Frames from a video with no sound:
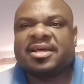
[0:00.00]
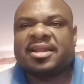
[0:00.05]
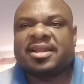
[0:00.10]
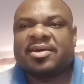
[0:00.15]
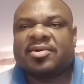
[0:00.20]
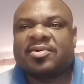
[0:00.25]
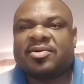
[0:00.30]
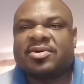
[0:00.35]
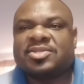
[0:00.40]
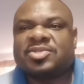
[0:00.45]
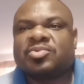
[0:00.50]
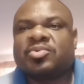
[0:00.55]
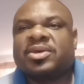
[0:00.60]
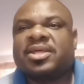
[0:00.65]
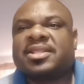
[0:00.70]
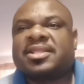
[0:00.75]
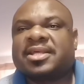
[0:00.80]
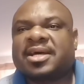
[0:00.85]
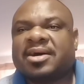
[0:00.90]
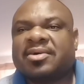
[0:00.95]
records
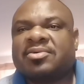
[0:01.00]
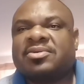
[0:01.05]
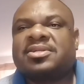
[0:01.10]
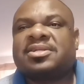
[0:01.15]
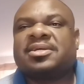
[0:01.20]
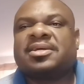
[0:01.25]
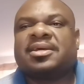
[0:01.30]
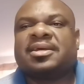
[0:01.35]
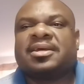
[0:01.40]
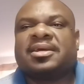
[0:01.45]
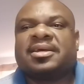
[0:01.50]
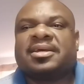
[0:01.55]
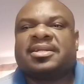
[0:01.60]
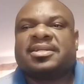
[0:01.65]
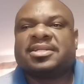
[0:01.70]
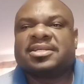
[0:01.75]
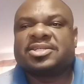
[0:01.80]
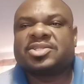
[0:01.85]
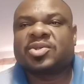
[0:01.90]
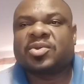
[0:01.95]
without
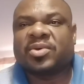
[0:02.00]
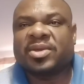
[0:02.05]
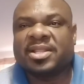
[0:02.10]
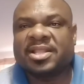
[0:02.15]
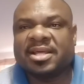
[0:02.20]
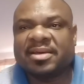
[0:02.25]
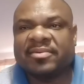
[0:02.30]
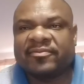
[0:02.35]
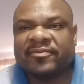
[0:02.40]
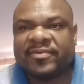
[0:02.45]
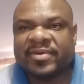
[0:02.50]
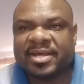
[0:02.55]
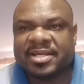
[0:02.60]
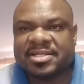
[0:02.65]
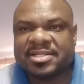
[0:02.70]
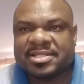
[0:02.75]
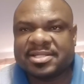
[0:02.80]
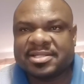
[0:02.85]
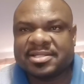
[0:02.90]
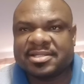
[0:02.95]
destroying them
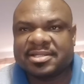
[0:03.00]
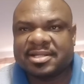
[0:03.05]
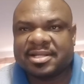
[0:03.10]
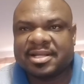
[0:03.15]
first,